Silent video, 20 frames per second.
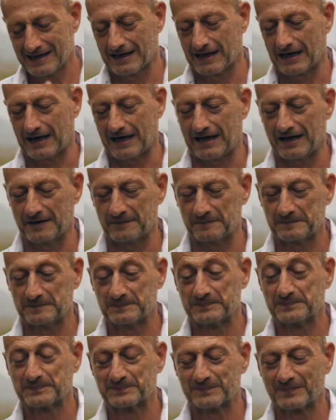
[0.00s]
And
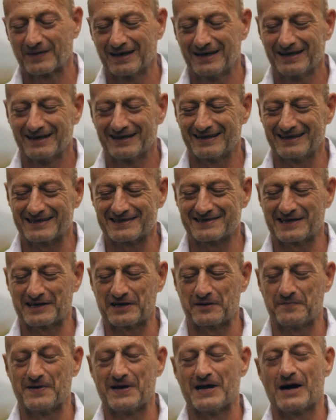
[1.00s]
they're
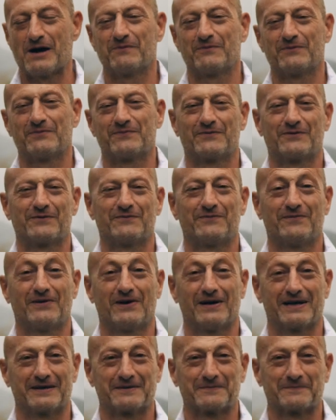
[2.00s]
setting me up for a
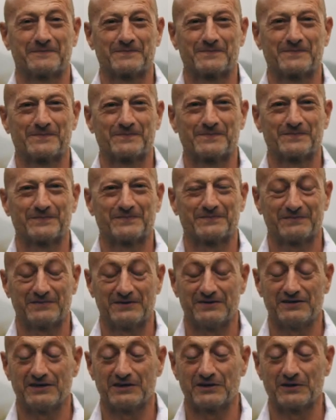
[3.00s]
fight
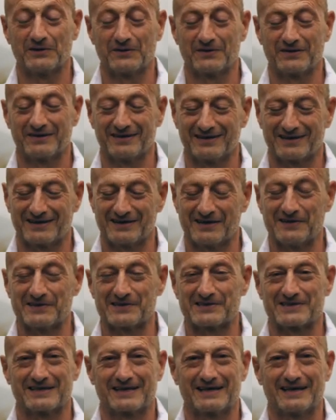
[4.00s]
with the god that
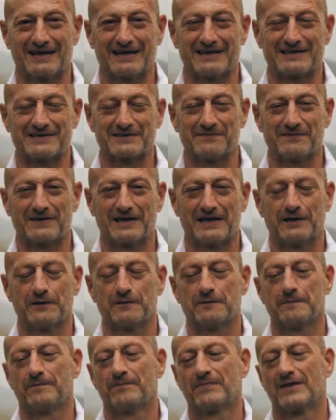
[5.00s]
guards the gates of hell.